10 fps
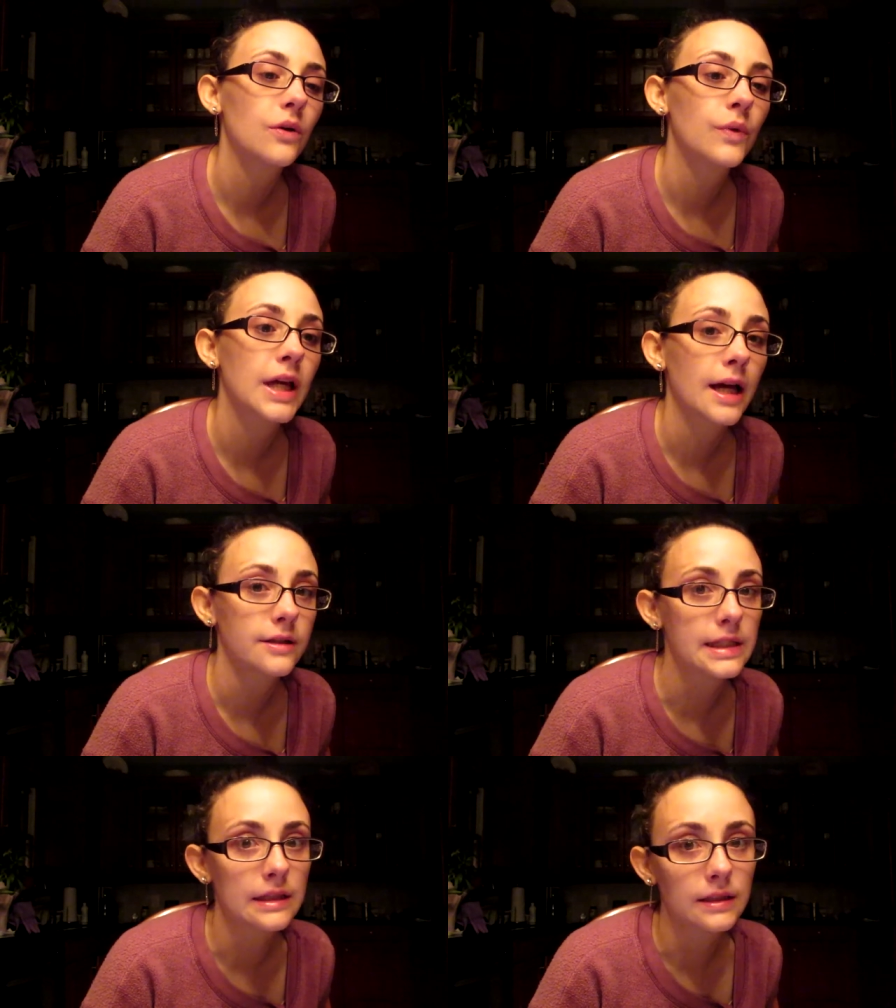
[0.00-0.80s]
we
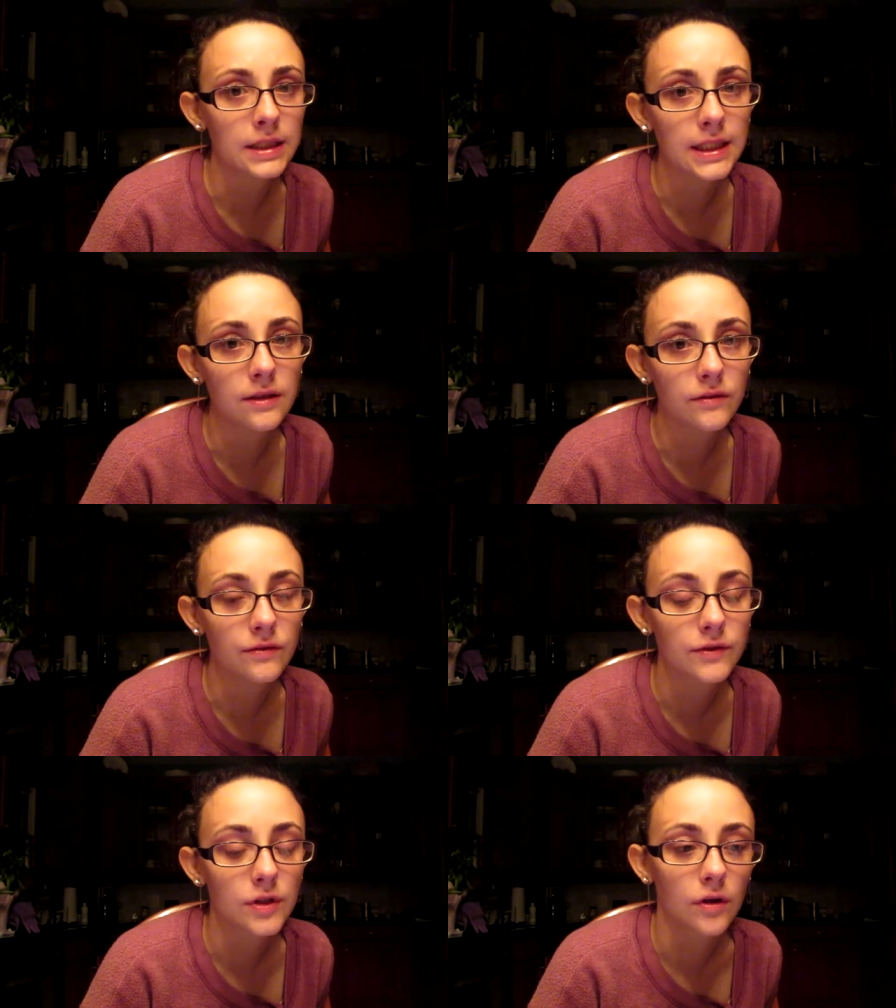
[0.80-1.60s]
had to like
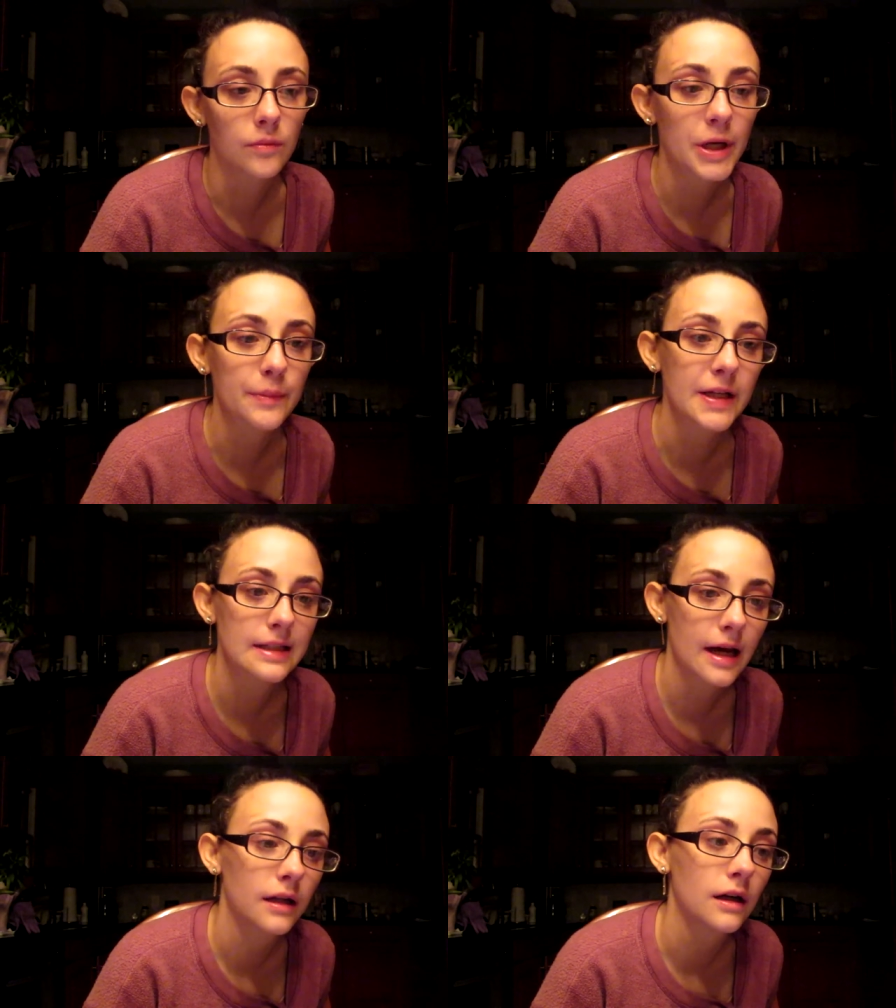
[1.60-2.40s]
leave to go pick my
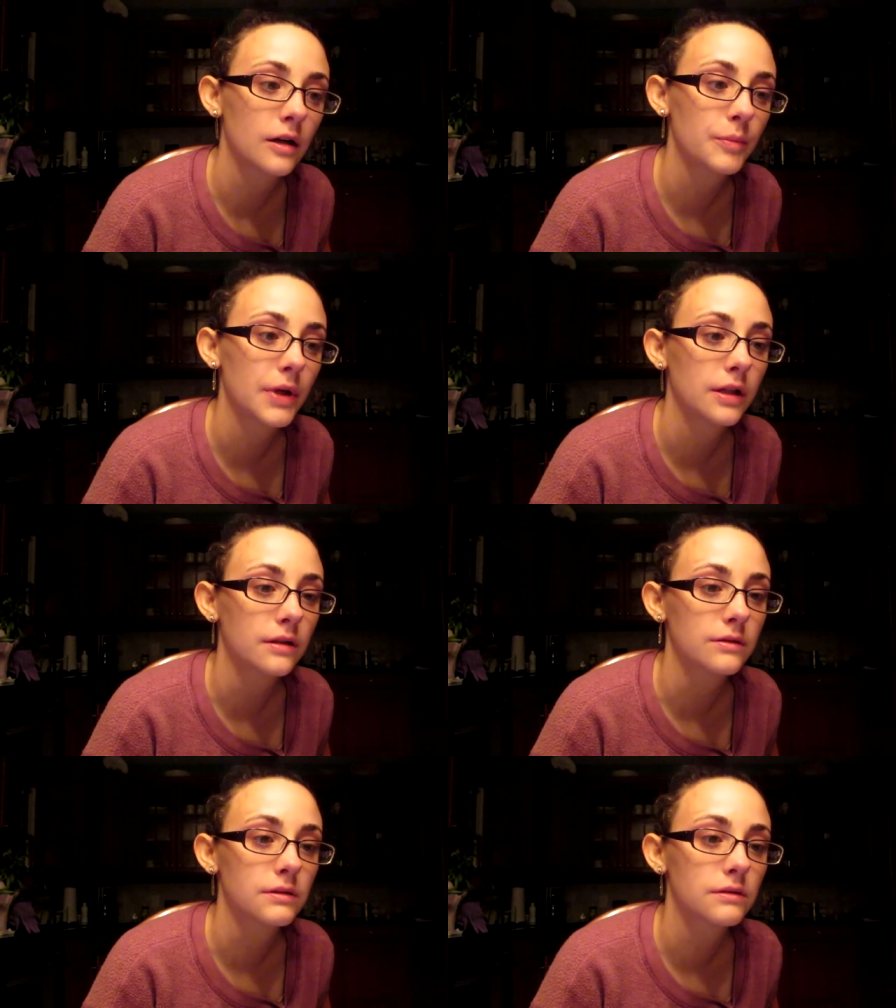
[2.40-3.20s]
dad up,
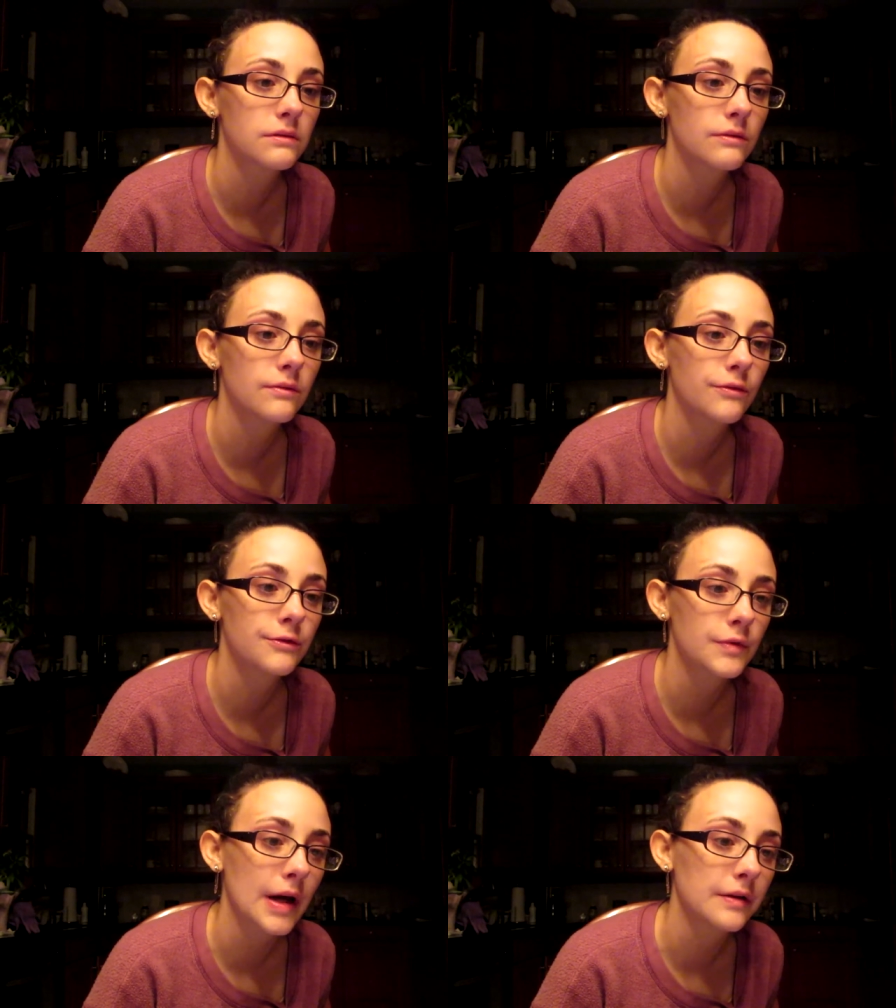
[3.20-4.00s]
and
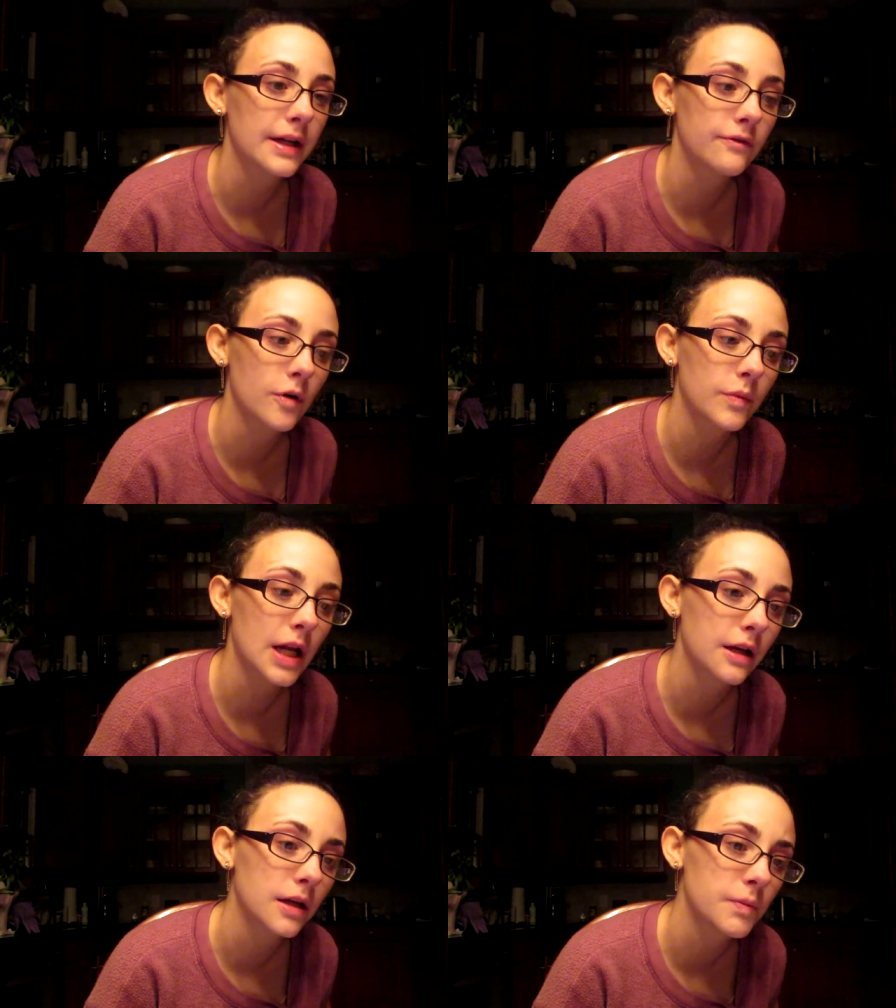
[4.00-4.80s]
directly after I'm
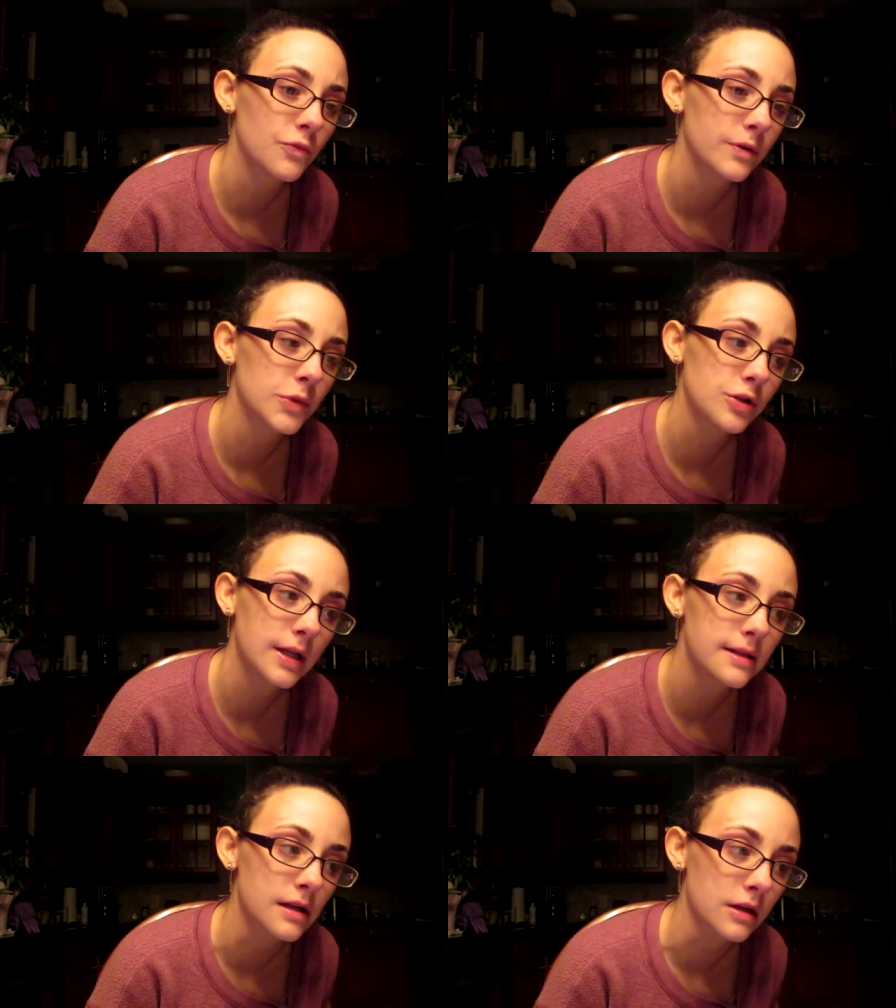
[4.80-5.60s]
getting him from the
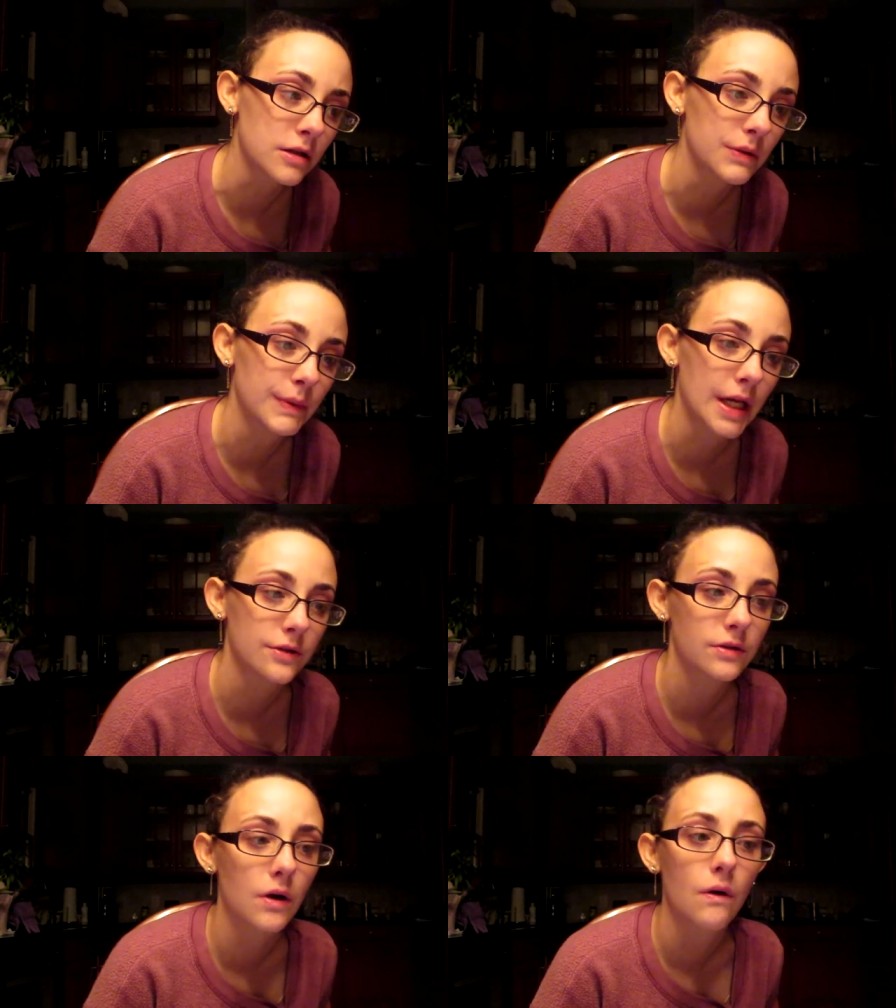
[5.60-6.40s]
train station we
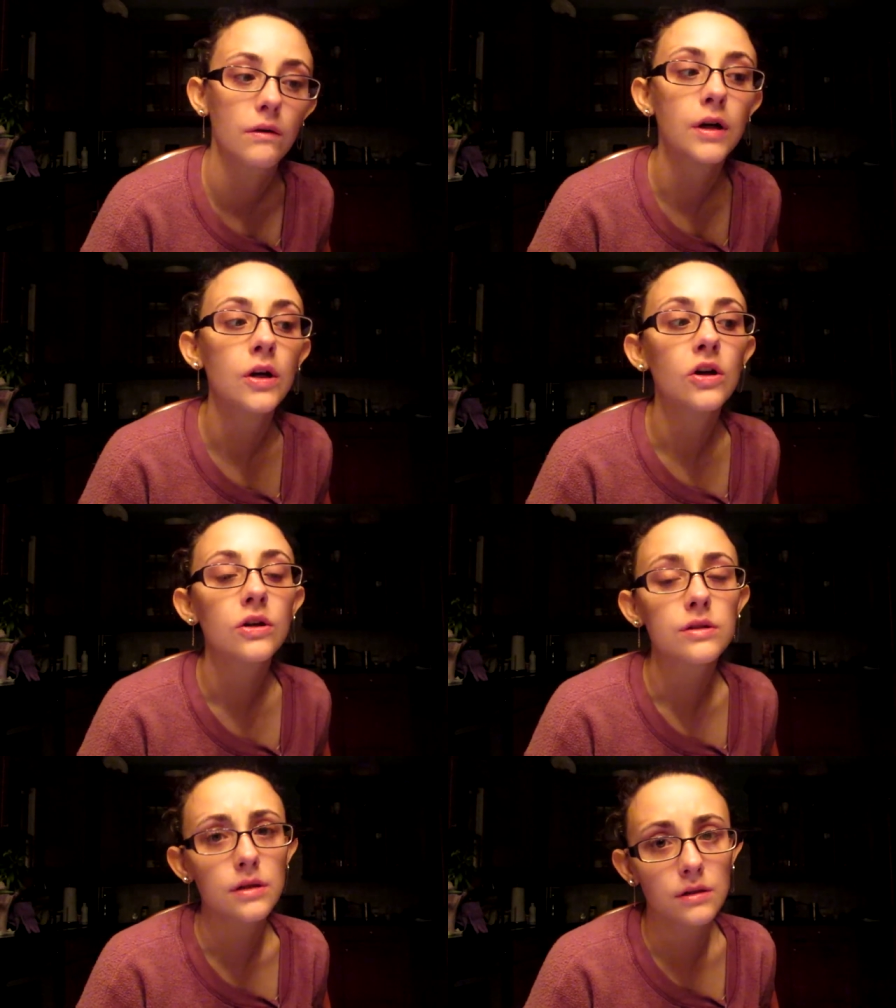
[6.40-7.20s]
had to go
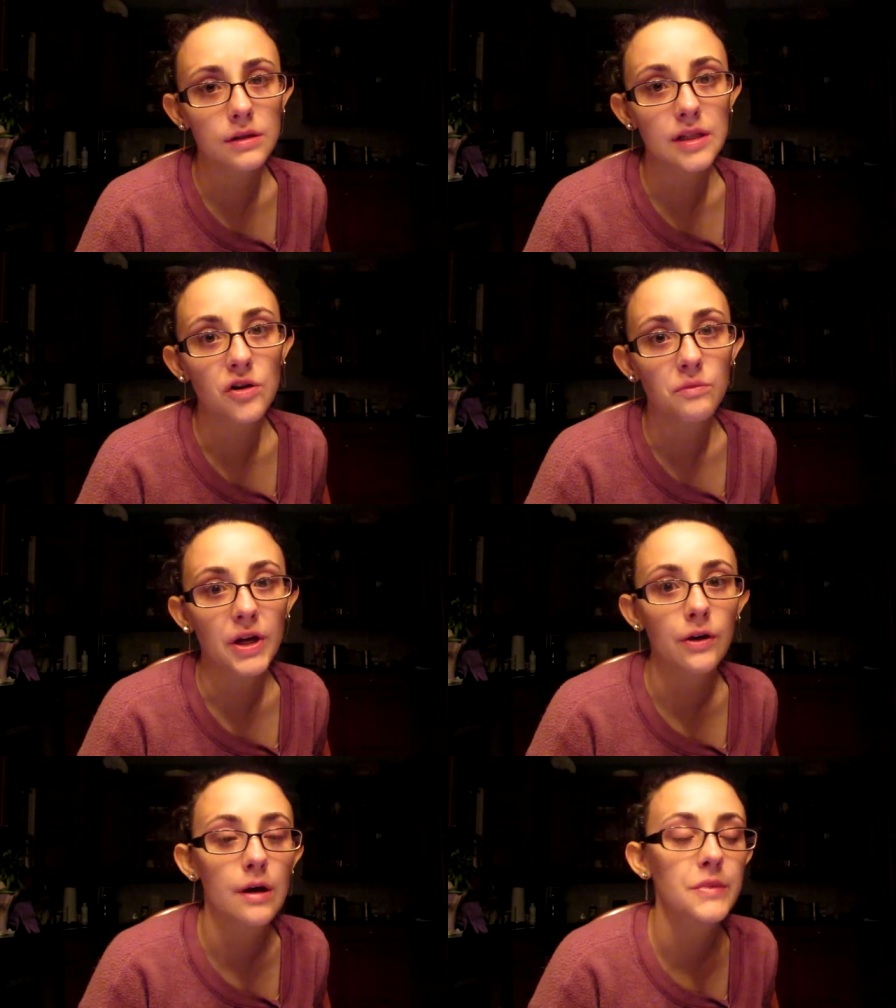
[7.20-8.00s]
the nursing home
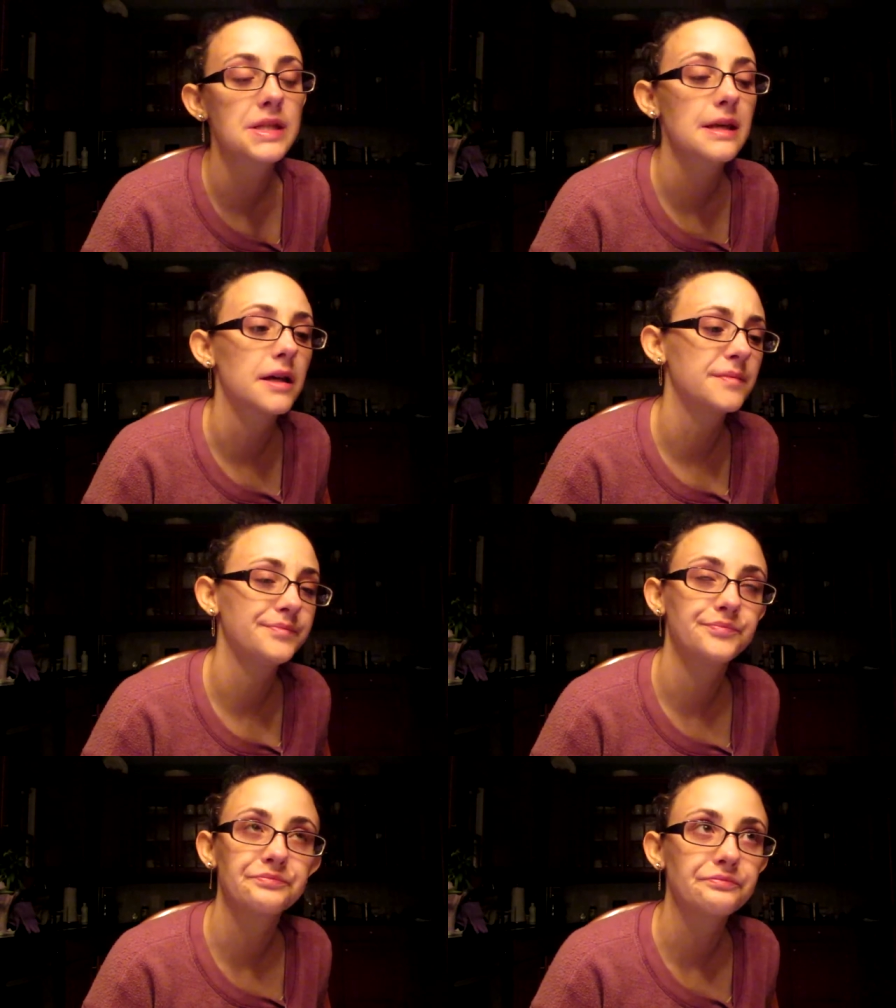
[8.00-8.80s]
my grandma's at,